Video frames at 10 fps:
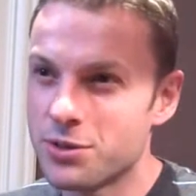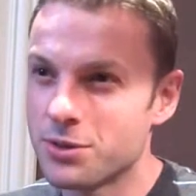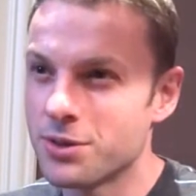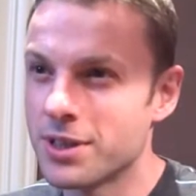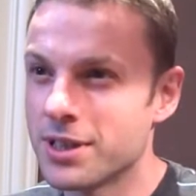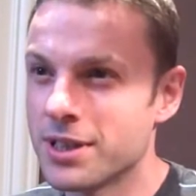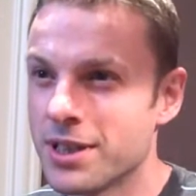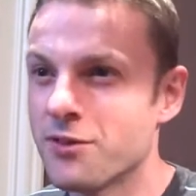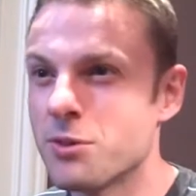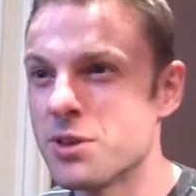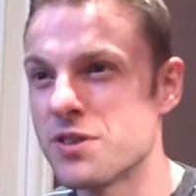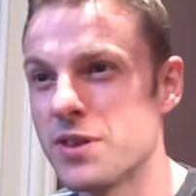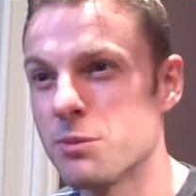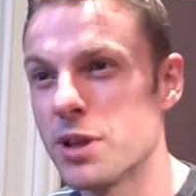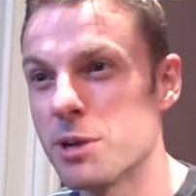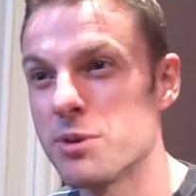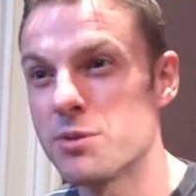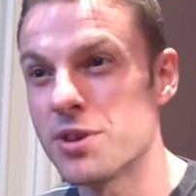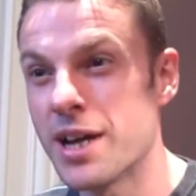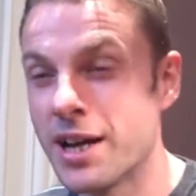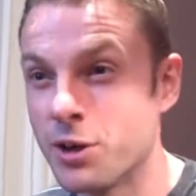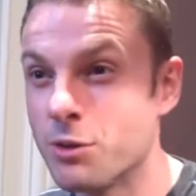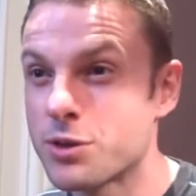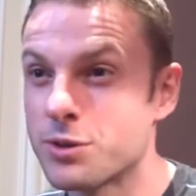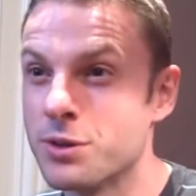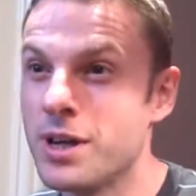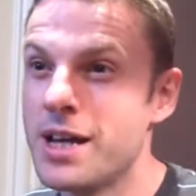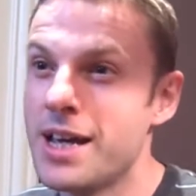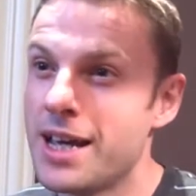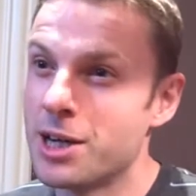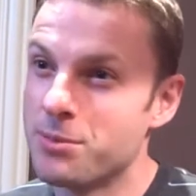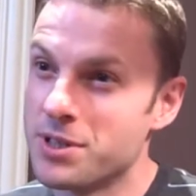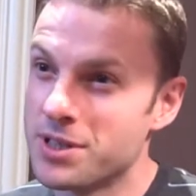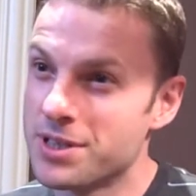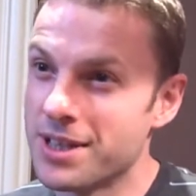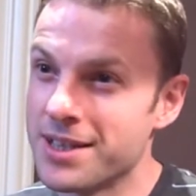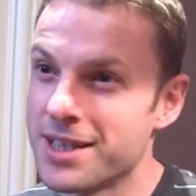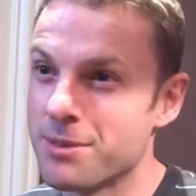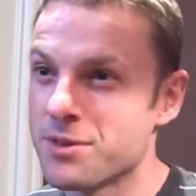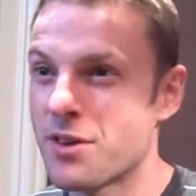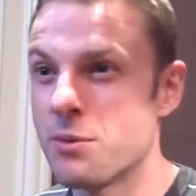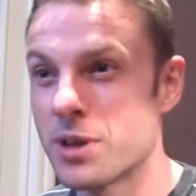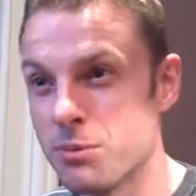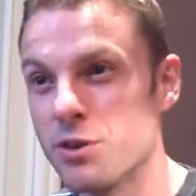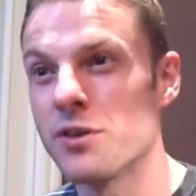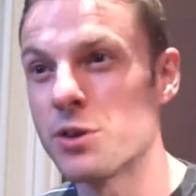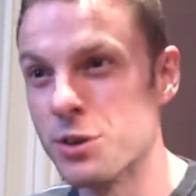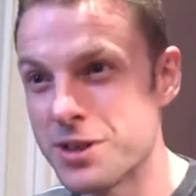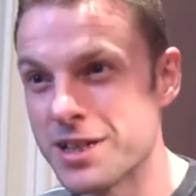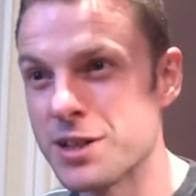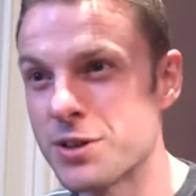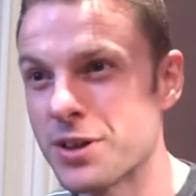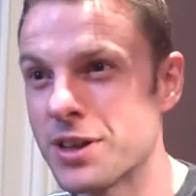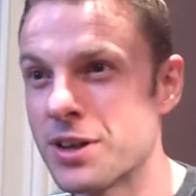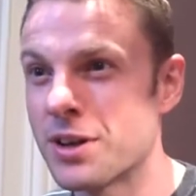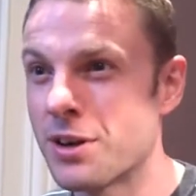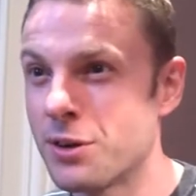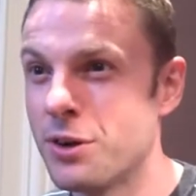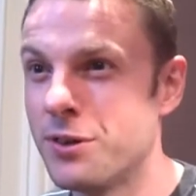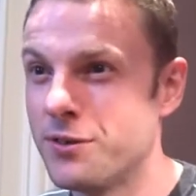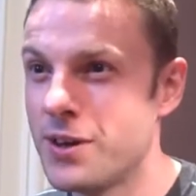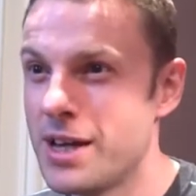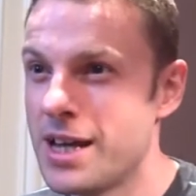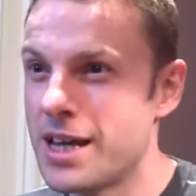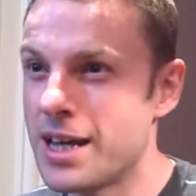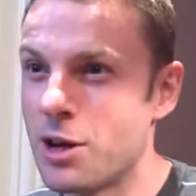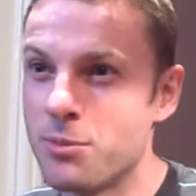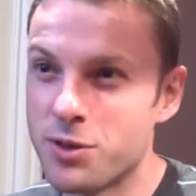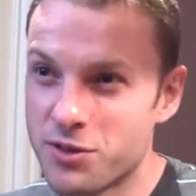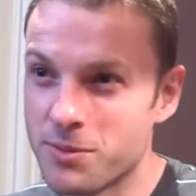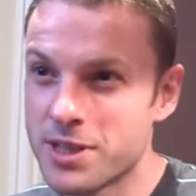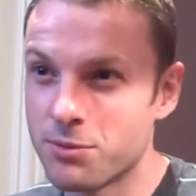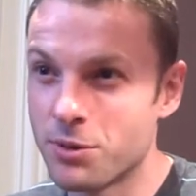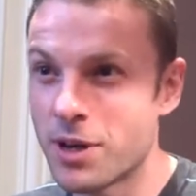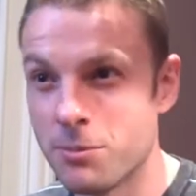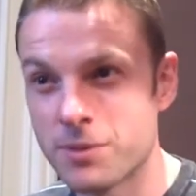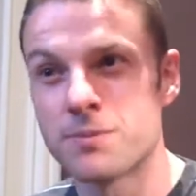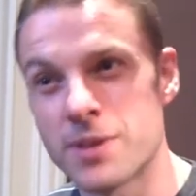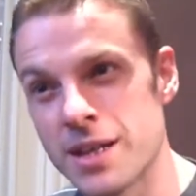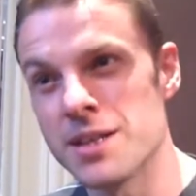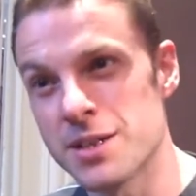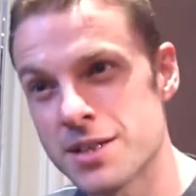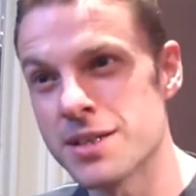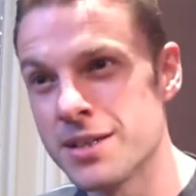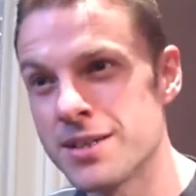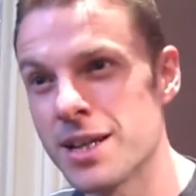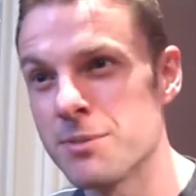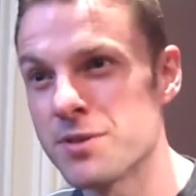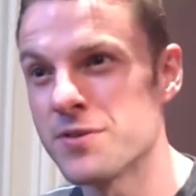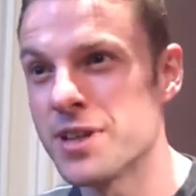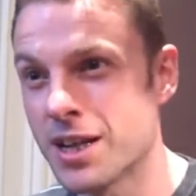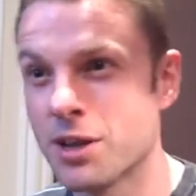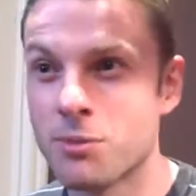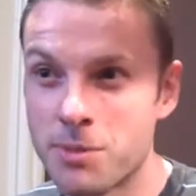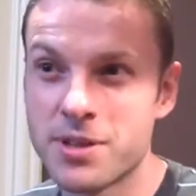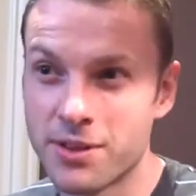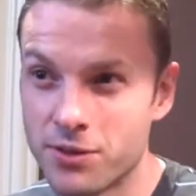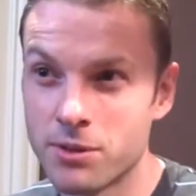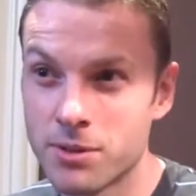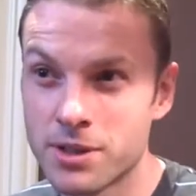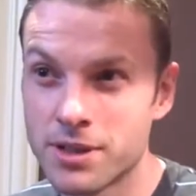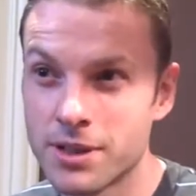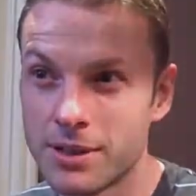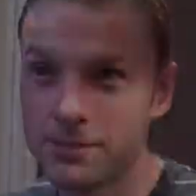so the information here will help us with that, and also help us in terms of how we can improve our content. So I think there are a lot of outputs from this that will help guide us in terms of taking our website forward.